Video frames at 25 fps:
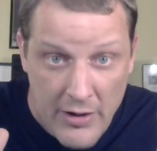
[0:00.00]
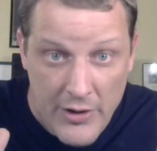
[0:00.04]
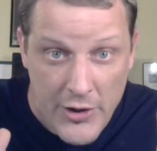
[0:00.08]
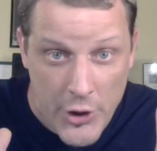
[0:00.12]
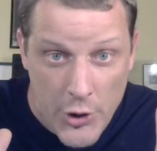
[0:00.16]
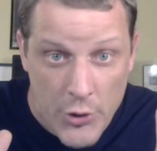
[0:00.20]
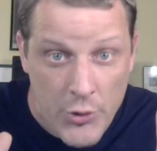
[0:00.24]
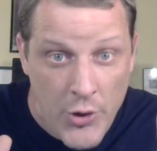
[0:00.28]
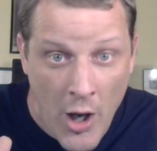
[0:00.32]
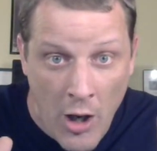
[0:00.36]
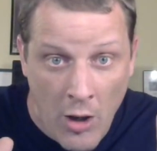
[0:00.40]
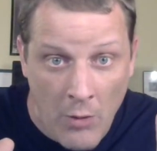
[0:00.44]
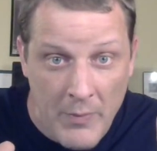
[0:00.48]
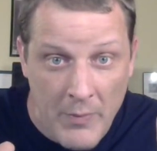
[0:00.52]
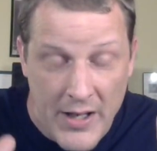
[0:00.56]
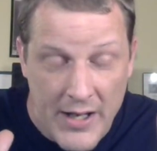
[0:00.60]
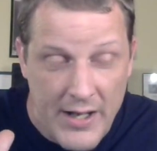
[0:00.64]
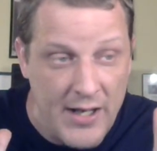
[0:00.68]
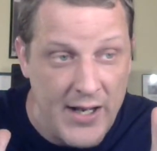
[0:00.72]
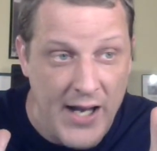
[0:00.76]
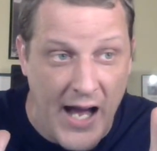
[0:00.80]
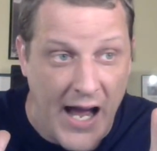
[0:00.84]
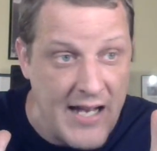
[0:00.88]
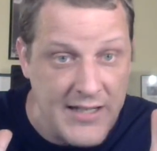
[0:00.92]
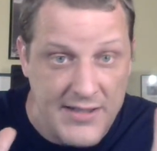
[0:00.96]
You know
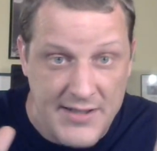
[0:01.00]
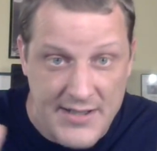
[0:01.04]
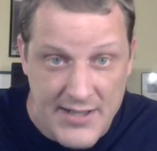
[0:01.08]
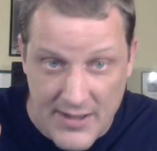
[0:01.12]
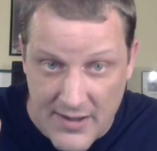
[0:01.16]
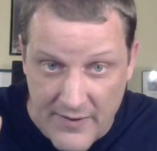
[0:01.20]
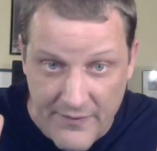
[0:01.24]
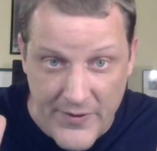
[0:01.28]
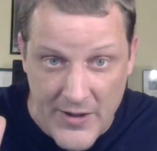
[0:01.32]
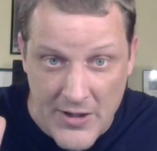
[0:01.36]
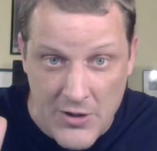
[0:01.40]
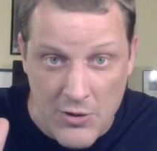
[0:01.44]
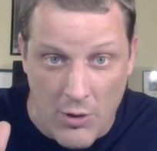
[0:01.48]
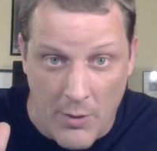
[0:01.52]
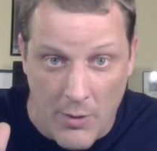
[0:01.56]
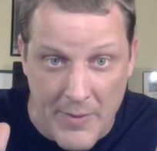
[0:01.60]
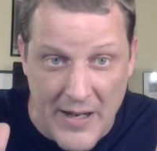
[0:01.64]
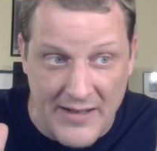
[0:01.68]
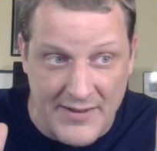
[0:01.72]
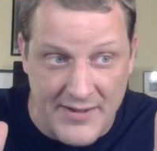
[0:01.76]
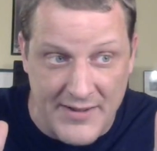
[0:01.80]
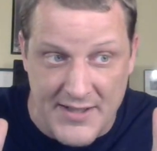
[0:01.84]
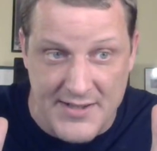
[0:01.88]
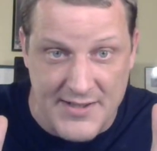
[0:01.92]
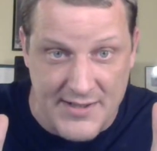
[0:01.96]
me, I did a video
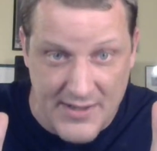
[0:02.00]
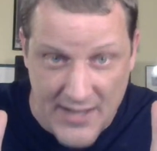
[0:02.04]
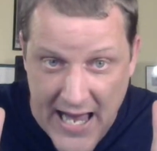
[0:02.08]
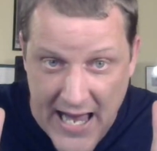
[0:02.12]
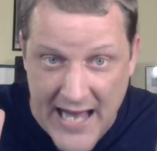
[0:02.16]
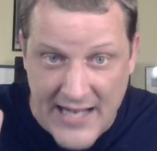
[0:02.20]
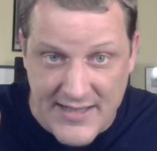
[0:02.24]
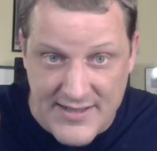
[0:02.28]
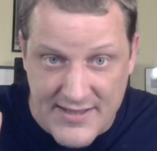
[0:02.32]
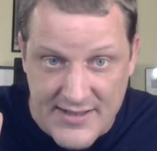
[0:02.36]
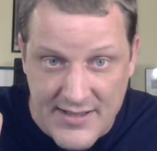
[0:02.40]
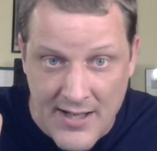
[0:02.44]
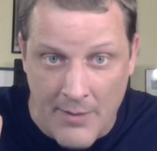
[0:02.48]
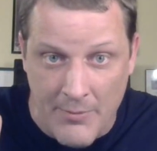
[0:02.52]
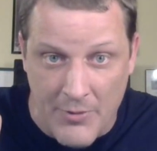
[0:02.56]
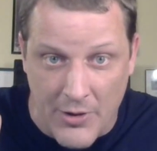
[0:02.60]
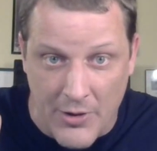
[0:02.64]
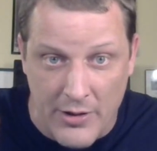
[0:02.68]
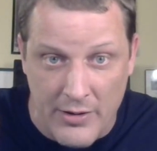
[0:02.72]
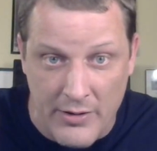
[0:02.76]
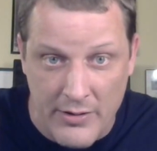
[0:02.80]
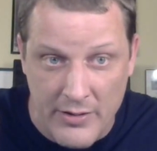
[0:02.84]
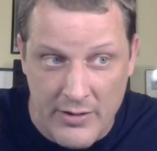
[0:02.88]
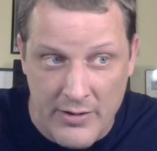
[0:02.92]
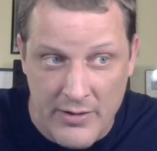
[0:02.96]
about this last
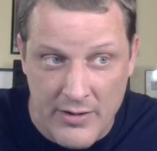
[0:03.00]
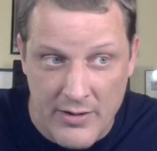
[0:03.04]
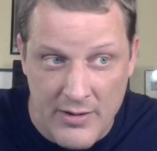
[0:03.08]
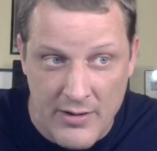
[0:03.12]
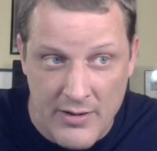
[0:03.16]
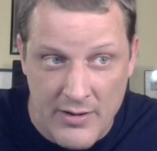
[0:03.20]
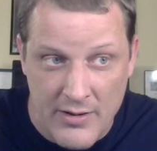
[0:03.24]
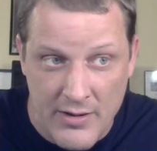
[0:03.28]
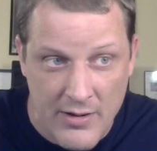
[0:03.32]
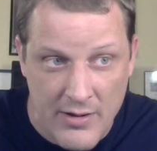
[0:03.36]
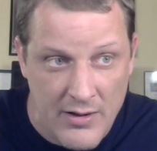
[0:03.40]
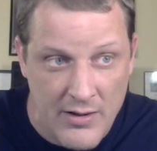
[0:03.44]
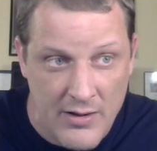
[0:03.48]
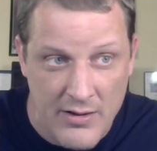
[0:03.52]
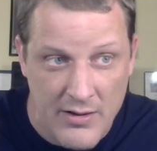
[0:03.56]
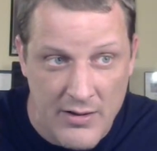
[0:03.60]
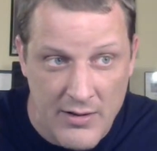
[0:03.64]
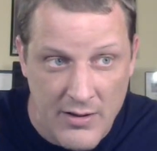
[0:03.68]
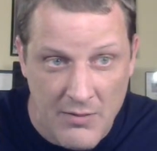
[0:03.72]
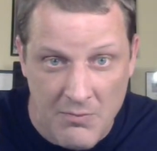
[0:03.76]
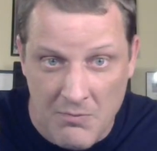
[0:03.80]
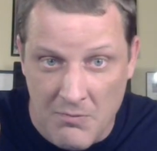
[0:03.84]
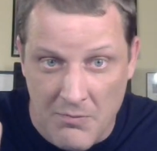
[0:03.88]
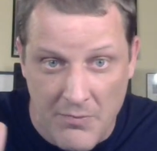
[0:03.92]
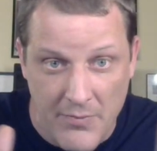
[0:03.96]
summer.
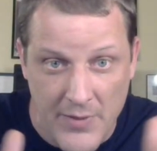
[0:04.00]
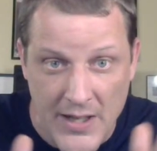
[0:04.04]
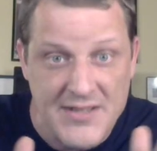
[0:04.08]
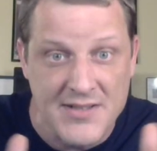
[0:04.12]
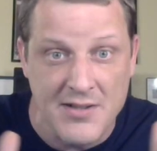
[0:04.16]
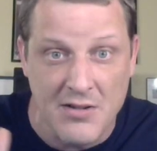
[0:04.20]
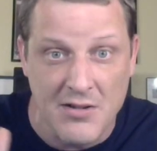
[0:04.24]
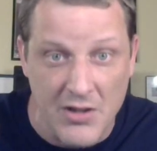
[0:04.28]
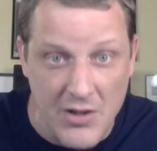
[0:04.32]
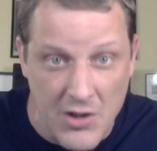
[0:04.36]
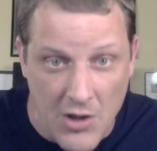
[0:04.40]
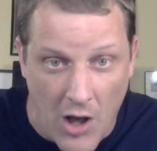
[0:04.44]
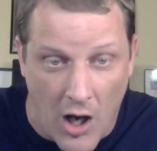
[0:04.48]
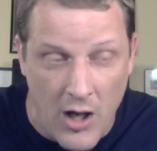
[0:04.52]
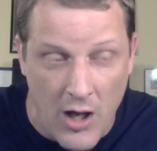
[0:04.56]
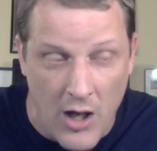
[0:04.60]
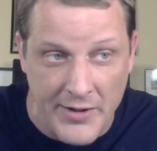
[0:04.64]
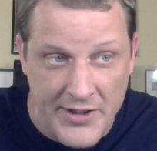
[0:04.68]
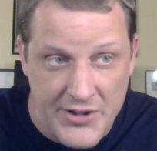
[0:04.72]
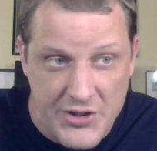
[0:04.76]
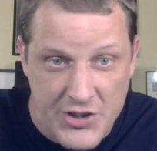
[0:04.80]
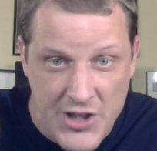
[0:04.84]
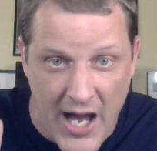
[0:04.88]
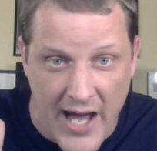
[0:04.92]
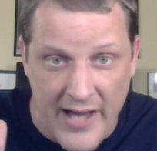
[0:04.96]
Basically
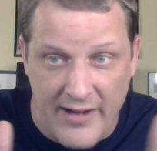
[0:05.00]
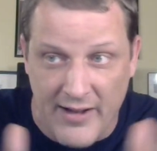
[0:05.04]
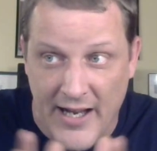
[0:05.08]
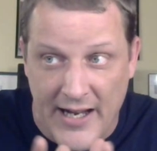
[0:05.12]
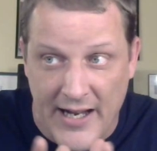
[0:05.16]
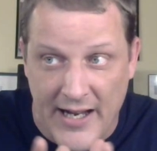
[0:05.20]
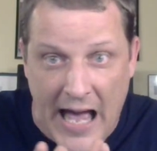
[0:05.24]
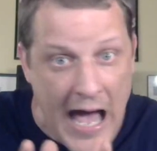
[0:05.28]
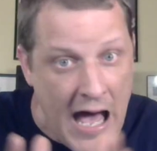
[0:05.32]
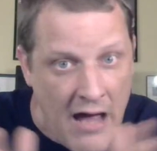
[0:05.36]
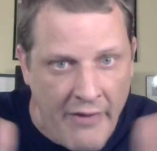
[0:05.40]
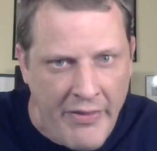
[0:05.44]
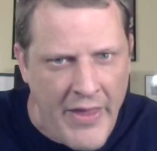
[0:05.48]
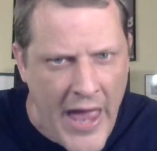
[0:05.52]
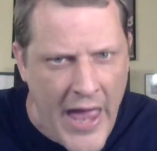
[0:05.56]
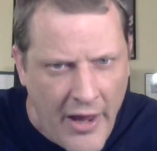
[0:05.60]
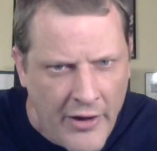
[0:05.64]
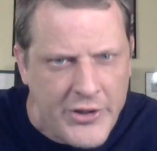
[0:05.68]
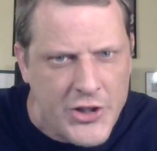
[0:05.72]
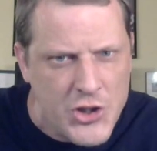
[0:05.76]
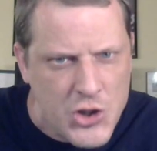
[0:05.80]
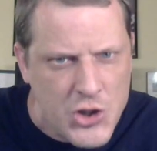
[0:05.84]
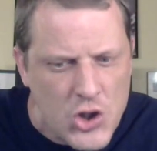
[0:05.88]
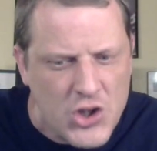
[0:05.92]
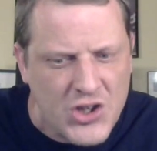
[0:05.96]
calling the shot. Like, how the
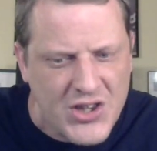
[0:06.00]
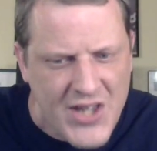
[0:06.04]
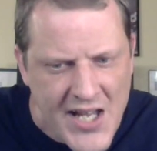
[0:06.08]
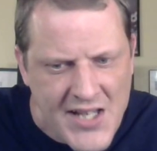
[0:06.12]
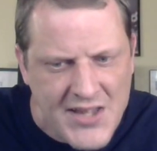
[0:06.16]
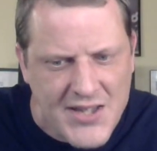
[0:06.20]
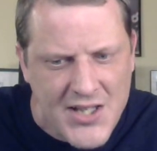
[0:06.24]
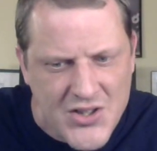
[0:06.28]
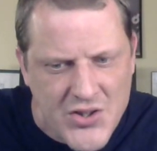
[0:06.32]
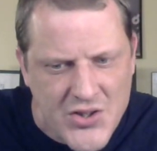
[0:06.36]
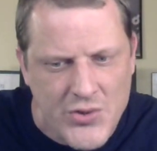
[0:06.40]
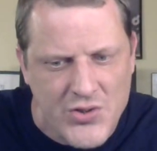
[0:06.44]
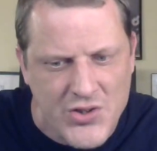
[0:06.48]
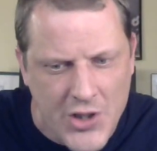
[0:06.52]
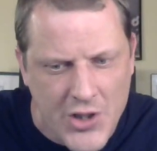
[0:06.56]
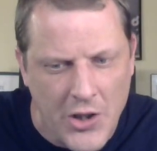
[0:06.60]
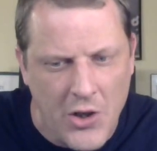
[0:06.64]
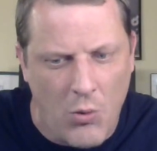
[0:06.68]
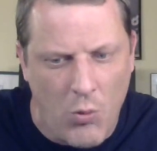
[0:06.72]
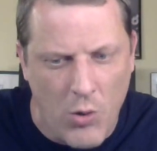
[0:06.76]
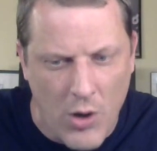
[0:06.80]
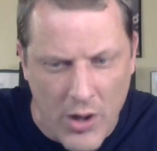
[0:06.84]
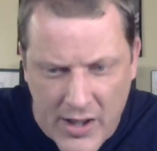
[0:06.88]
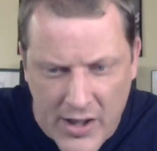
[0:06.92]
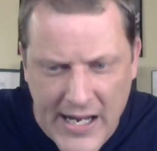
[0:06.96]
hell did you think this was going
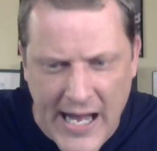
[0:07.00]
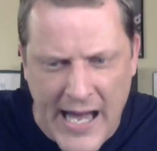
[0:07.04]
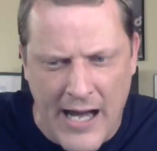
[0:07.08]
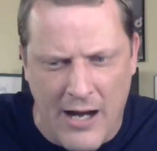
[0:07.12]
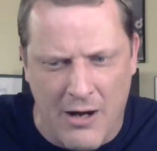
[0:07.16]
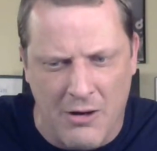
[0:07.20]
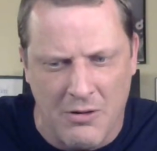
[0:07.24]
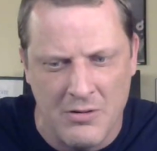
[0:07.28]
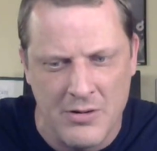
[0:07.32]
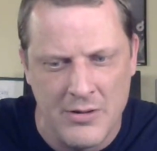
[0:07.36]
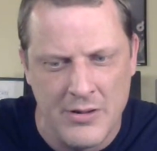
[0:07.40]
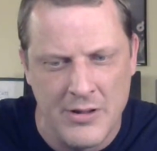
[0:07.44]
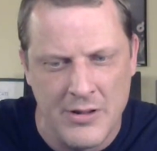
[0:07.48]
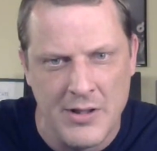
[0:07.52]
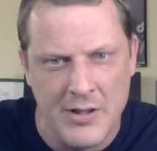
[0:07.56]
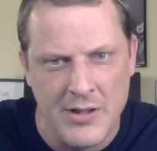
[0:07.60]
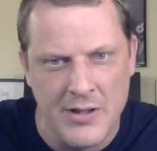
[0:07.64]
to work out?